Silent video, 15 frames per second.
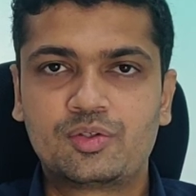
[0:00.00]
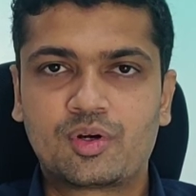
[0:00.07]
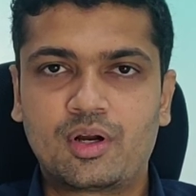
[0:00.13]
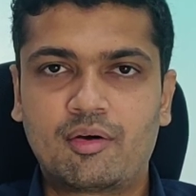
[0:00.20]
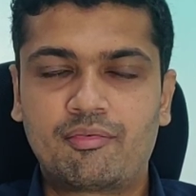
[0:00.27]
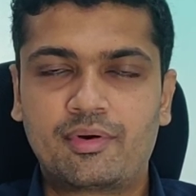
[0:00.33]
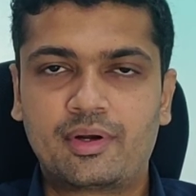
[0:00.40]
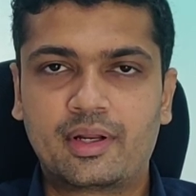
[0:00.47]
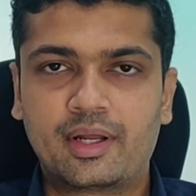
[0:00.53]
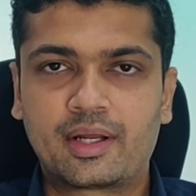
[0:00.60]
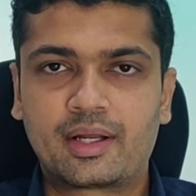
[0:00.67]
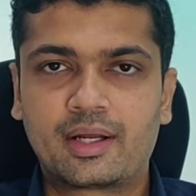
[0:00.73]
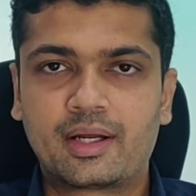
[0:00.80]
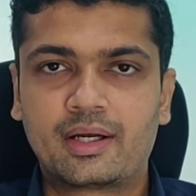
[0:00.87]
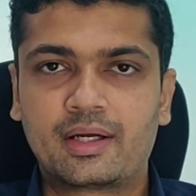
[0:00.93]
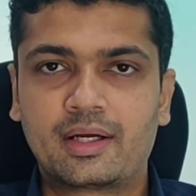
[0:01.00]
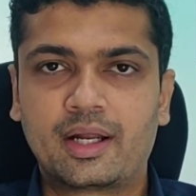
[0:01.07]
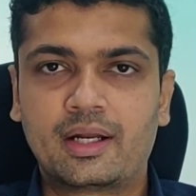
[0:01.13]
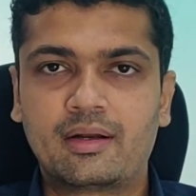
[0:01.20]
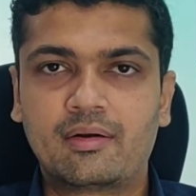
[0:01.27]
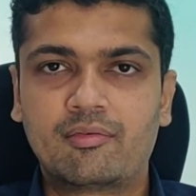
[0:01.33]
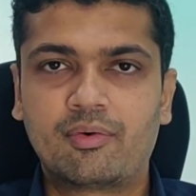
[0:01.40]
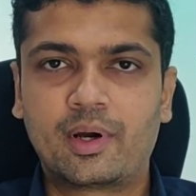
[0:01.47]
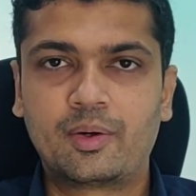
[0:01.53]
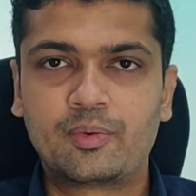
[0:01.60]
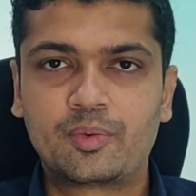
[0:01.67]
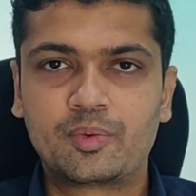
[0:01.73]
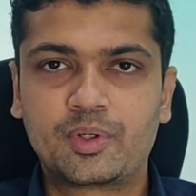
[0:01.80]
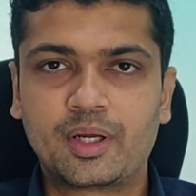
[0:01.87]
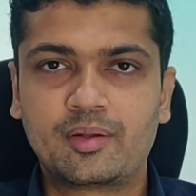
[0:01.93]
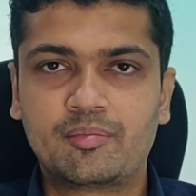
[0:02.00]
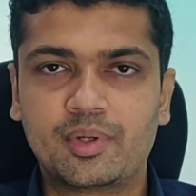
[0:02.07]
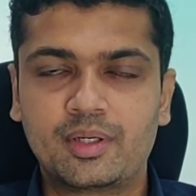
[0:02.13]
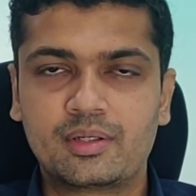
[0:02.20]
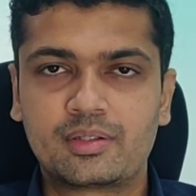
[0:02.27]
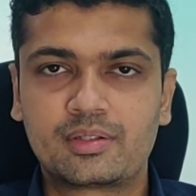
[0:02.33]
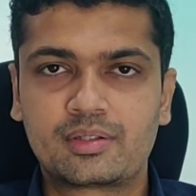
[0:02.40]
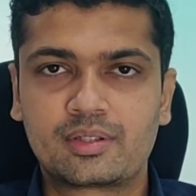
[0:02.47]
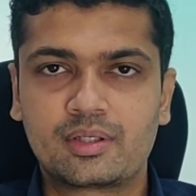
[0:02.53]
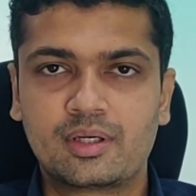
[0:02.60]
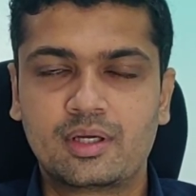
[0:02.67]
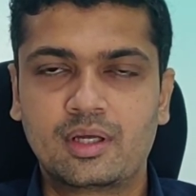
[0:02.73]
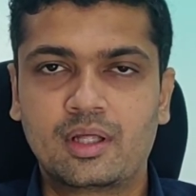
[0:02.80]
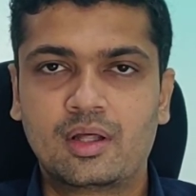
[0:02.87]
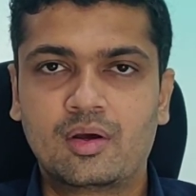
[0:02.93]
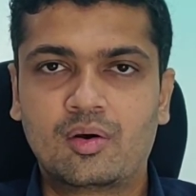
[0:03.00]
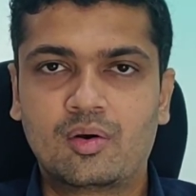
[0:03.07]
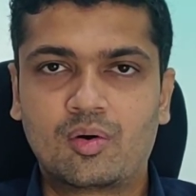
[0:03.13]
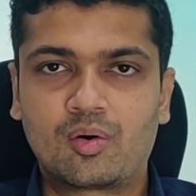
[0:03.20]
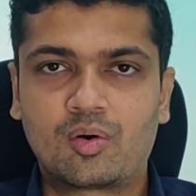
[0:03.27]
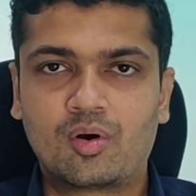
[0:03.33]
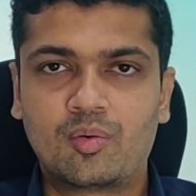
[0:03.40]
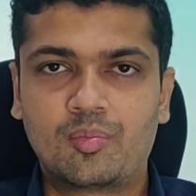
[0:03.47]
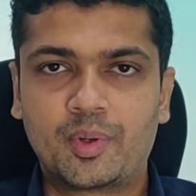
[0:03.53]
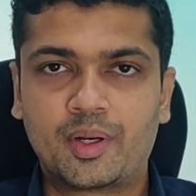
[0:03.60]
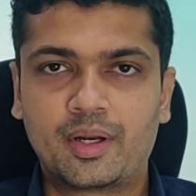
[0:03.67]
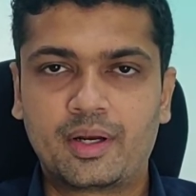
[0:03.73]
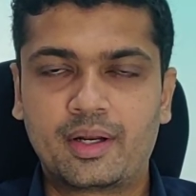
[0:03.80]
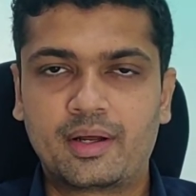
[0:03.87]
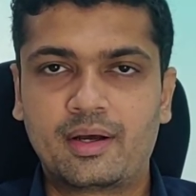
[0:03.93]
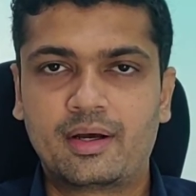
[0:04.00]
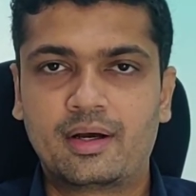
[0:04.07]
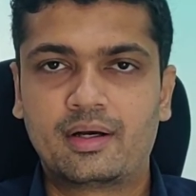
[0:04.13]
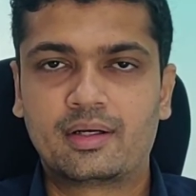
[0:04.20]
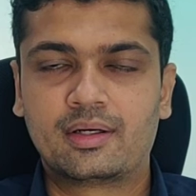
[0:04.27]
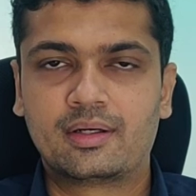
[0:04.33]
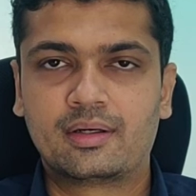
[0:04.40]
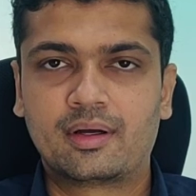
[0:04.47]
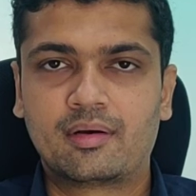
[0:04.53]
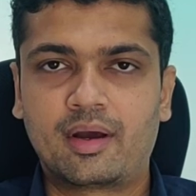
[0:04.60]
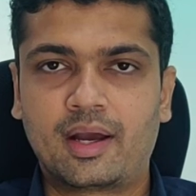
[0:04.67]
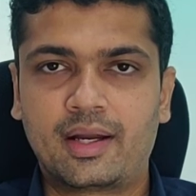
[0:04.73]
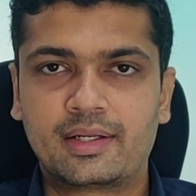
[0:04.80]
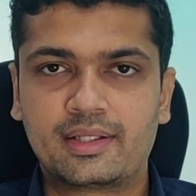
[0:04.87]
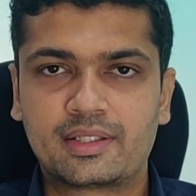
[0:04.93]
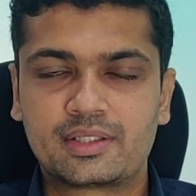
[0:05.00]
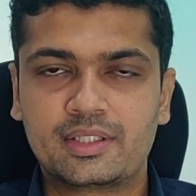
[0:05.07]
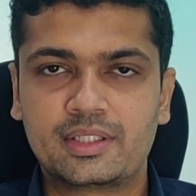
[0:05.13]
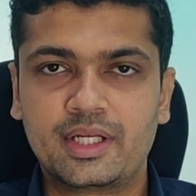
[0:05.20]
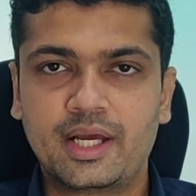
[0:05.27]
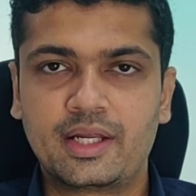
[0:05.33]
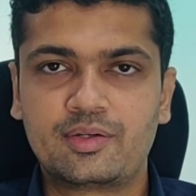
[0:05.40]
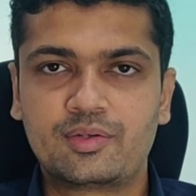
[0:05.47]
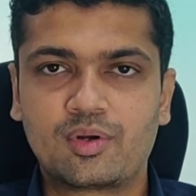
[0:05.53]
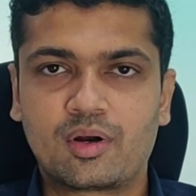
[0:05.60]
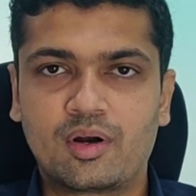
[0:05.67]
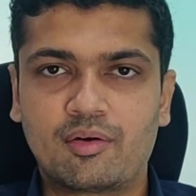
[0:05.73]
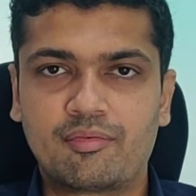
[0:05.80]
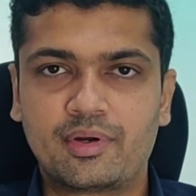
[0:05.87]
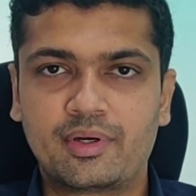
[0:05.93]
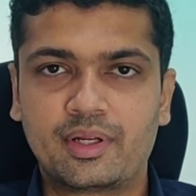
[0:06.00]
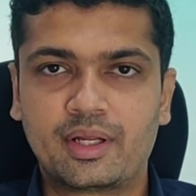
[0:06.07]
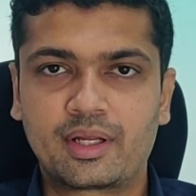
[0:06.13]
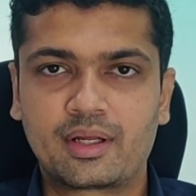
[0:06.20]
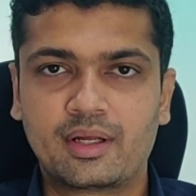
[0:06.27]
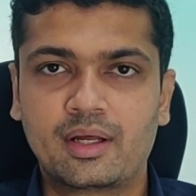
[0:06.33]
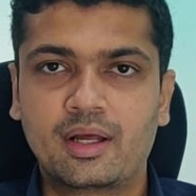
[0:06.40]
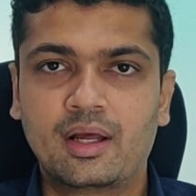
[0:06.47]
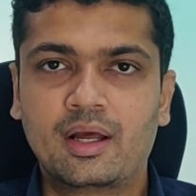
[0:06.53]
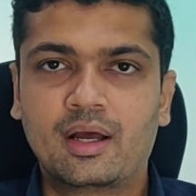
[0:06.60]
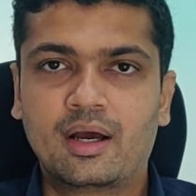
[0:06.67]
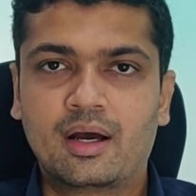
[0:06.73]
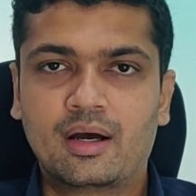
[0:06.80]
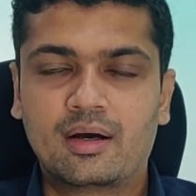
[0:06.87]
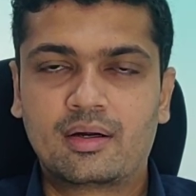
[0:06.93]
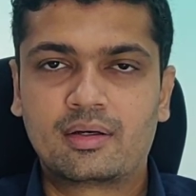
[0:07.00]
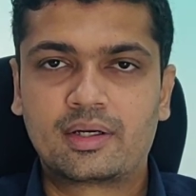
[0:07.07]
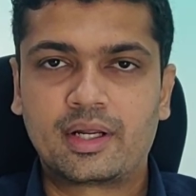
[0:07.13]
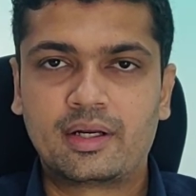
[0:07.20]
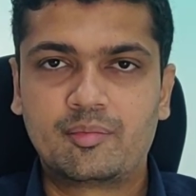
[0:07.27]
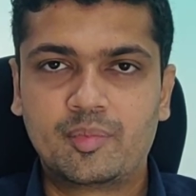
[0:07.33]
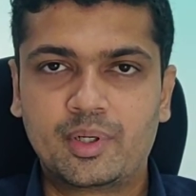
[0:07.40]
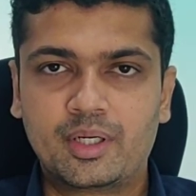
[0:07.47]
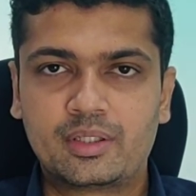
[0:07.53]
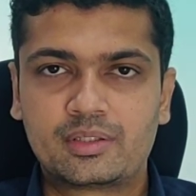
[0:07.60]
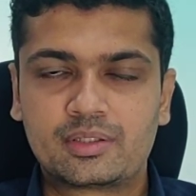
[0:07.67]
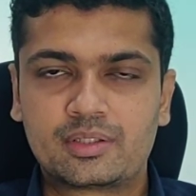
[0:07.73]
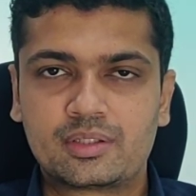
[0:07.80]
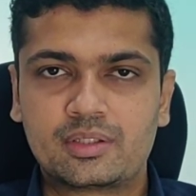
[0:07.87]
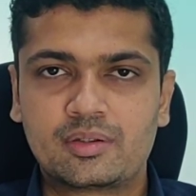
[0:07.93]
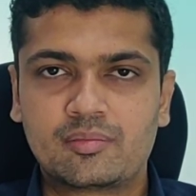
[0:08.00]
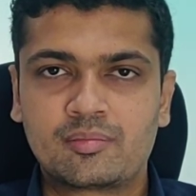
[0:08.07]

angiography take 5 to 10 minutes overall period, and the CT angiography take 10 minutes.